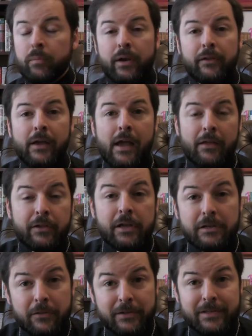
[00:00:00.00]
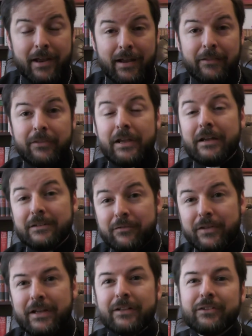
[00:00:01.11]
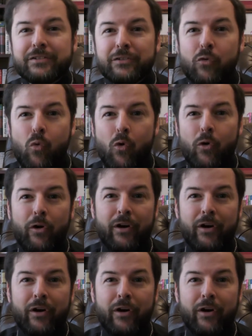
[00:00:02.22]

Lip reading: But at the end of the day, at the end of the English Civil War,